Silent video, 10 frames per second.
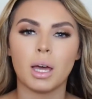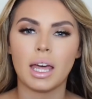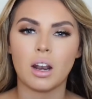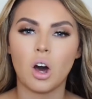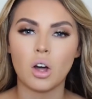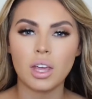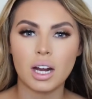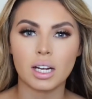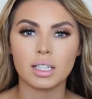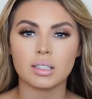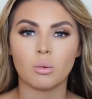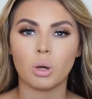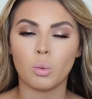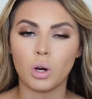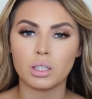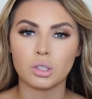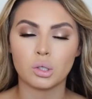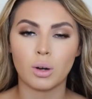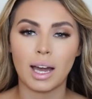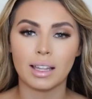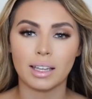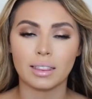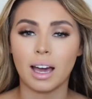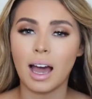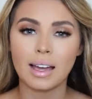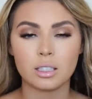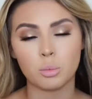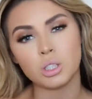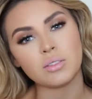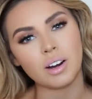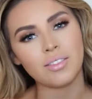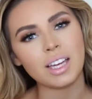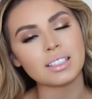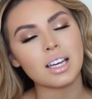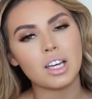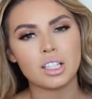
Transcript: and all the areas that we want to highlight the highest points of our face